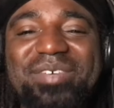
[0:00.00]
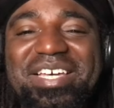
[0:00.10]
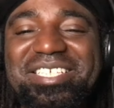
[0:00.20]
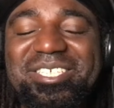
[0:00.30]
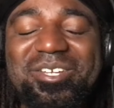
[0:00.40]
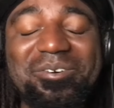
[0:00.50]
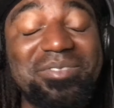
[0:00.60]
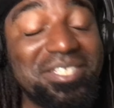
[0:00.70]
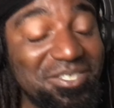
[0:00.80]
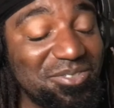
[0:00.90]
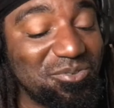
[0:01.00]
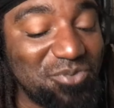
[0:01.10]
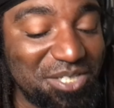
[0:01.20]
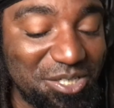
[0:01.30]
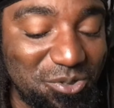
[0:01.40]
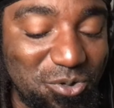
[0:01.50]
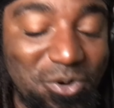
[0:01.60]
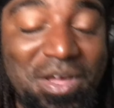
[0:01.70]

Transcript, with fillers: It's dope. This was really cool.